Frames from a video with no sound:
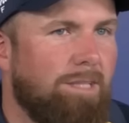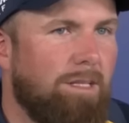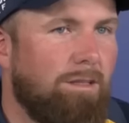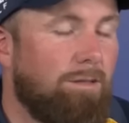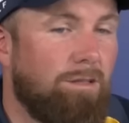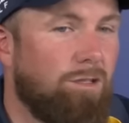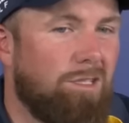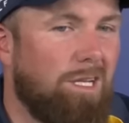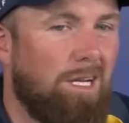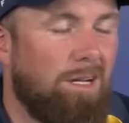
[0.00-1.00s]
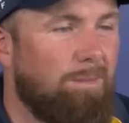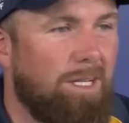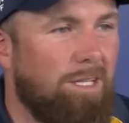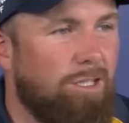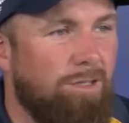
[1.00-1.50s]
it was just an
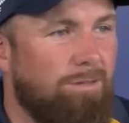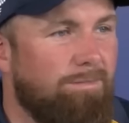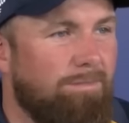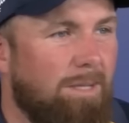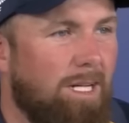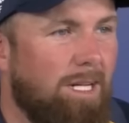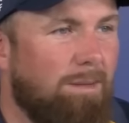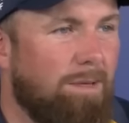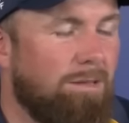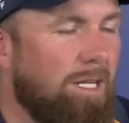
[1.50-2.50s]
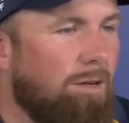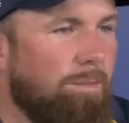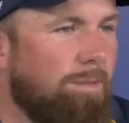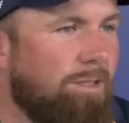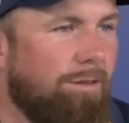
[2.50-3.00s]
alignment issue. I was set
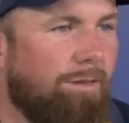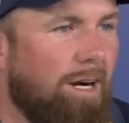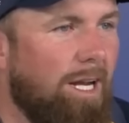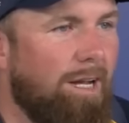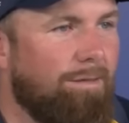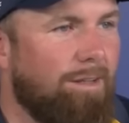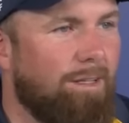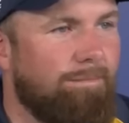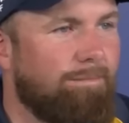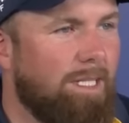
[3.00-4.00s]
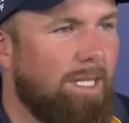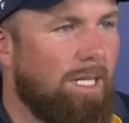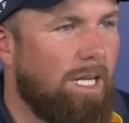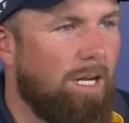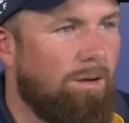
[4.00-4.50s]
up too far left, and
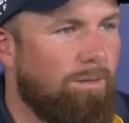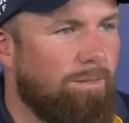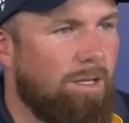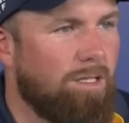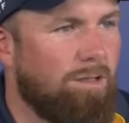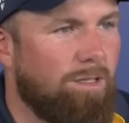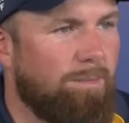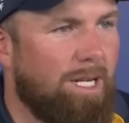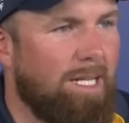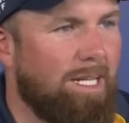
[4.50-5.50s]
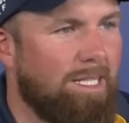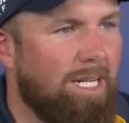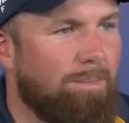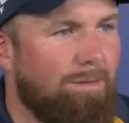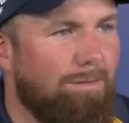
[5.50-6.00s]
you know, all sorts of bad things
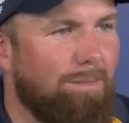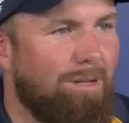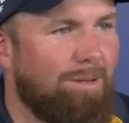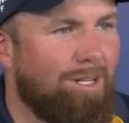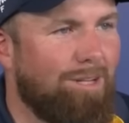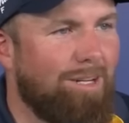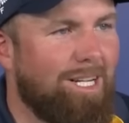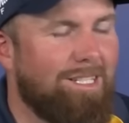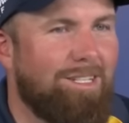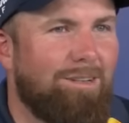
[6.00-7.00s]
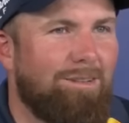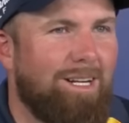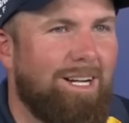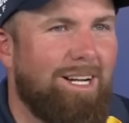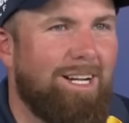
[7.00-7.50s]
happen for me when I do that. So
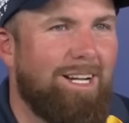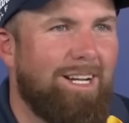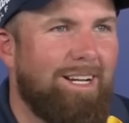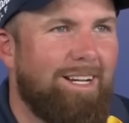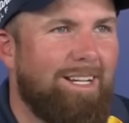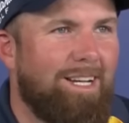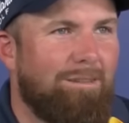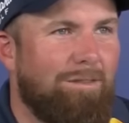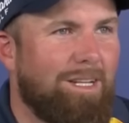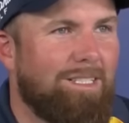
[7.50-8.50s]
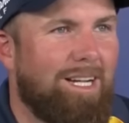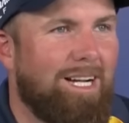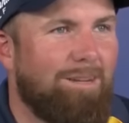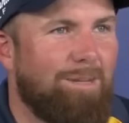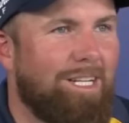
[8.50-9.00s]
yeah, fixed
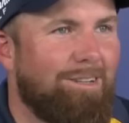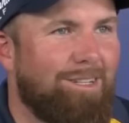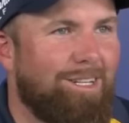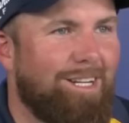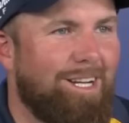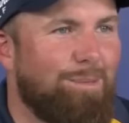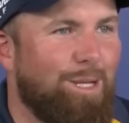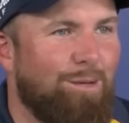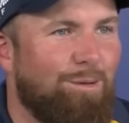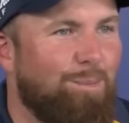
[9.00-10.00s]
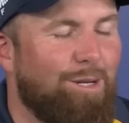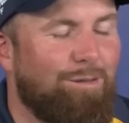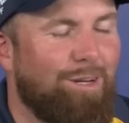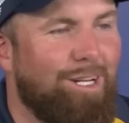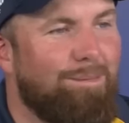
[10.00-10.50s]
that and went out there today, played with a bit of
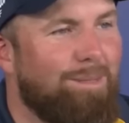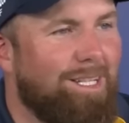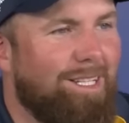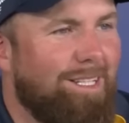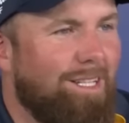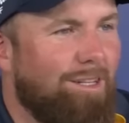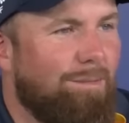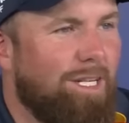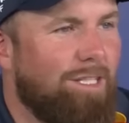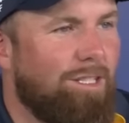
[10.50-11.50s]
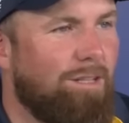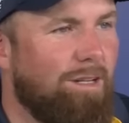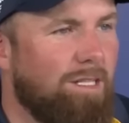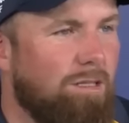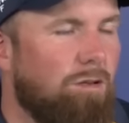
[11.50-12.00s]
freedom and, you know, managed to do
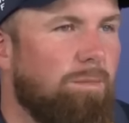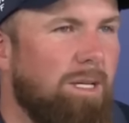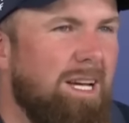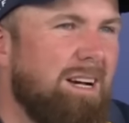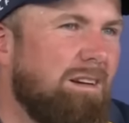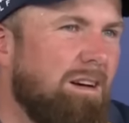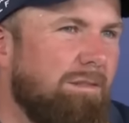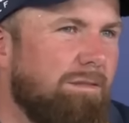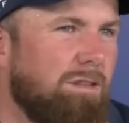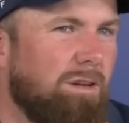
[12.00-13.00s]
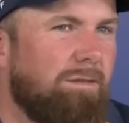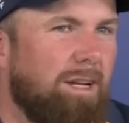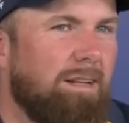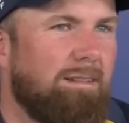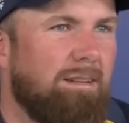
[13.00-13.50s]
that score. But yeah, I've sort of
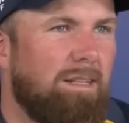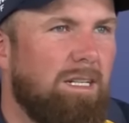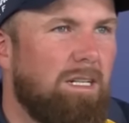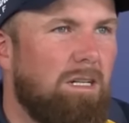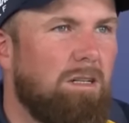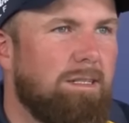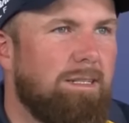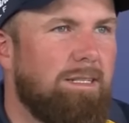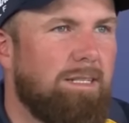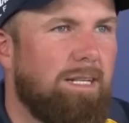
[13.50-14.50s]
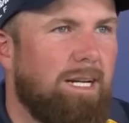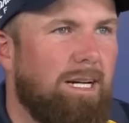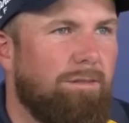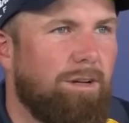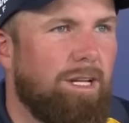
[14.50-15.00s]
felt all season
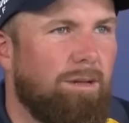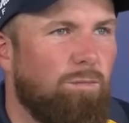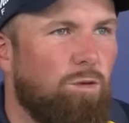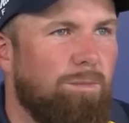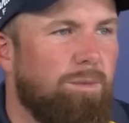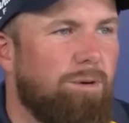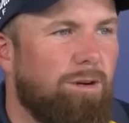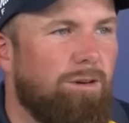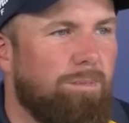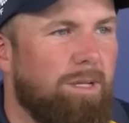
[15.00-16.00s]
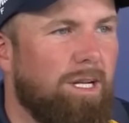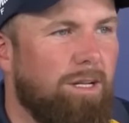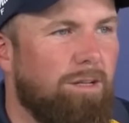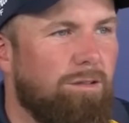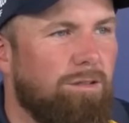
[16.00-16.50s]
that if I can warm my putter up, that I
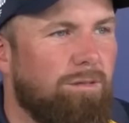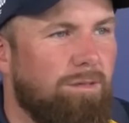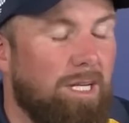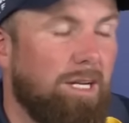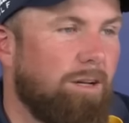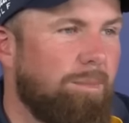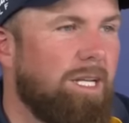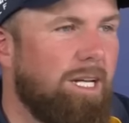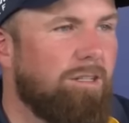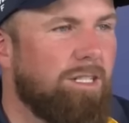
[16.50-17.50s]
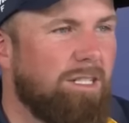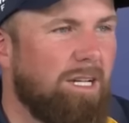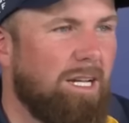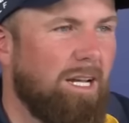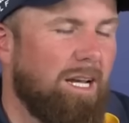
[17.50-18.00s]
could do something, that I could be dangerous.
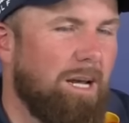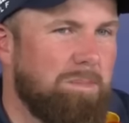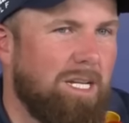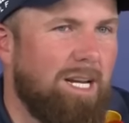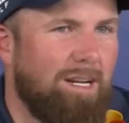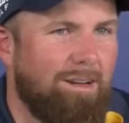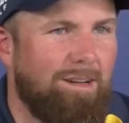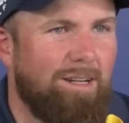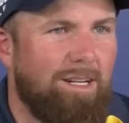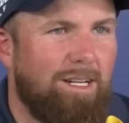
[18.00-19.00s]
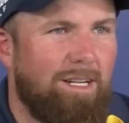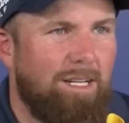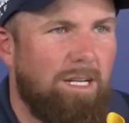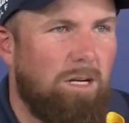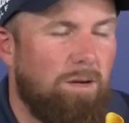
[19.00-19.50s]
I kept saying it,
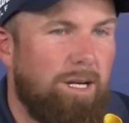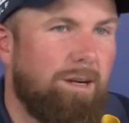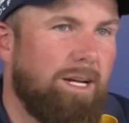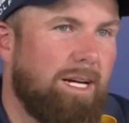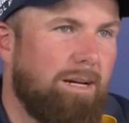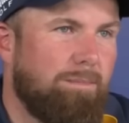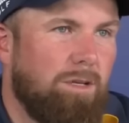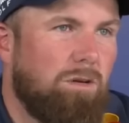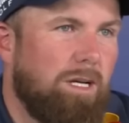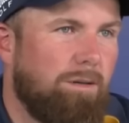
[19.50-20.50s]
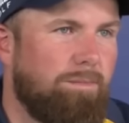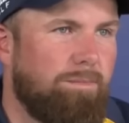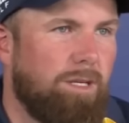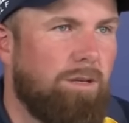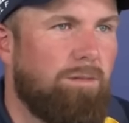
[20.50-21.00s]
you know, and here I am going out,
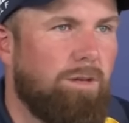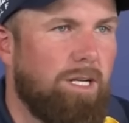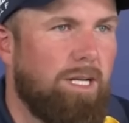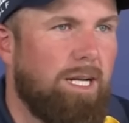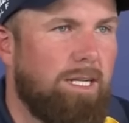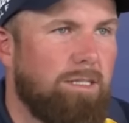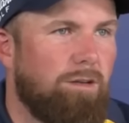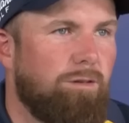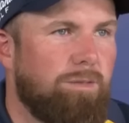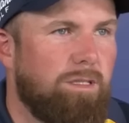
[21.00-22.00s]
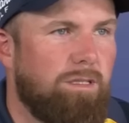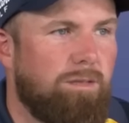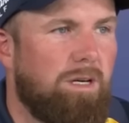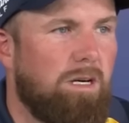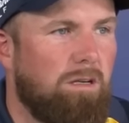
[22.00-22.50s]
you know, one of the last few groups
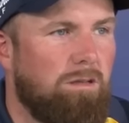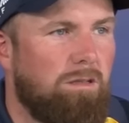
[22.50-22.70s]
tomorrow,